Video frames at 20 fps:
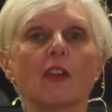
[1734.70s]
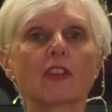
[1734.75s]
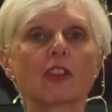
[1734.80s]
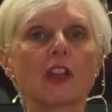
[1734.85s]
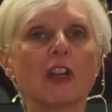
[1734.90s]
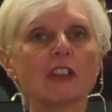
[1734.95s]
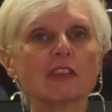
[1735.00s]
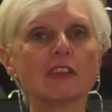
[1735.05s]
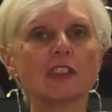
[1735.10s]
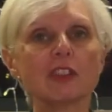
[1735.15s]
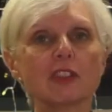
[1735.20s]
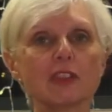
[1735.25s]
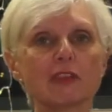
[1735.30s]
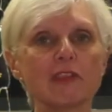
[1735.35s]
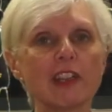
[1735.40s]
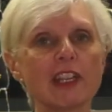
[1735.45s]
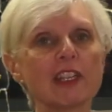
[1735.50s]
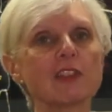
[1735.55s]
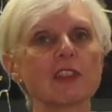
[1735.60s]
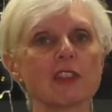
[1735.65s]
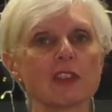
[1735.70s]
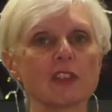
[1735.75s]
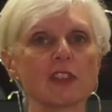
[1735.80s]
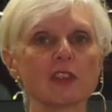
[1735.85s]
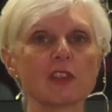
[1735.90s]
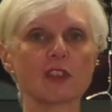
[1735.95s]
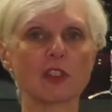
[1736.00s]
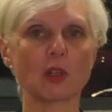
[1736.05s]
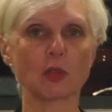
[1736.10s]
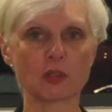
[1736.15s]
currants, raisins
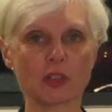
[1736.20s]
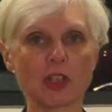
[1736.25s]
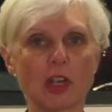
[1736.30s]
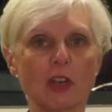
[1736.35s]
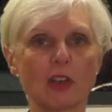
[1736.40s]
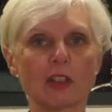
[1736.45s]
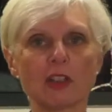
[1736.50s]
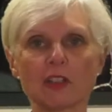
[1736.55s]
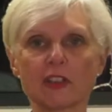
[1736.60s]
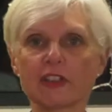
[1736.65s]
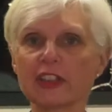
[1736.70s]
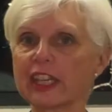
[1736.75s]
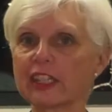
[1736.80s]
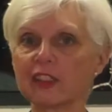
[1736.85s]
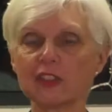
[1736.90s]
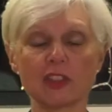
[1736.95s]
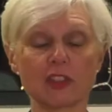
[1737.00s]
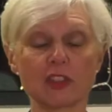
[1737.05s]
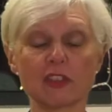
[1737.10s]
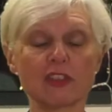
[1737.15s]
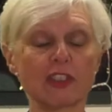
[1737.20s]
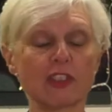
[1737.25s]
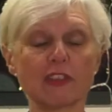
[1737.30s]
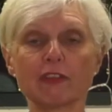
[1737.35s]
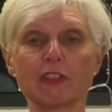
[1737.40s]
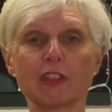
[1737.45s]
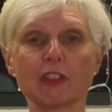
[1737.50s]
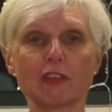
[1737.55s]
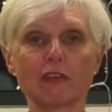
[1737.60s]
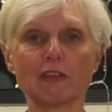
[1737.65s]
and sultanas. They're just
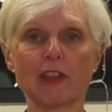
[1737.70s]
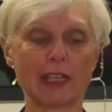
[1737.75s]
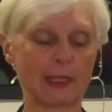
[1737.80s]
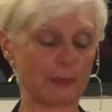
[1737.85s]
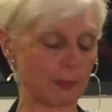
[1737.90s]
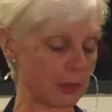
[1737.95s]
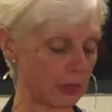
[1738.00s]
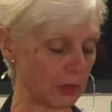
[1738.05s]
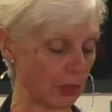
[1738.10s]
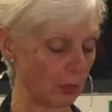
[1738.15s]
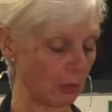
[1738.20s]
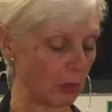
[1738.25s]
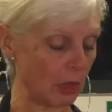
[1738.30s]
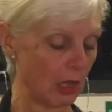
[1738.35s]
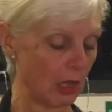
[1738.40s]
different grapes. So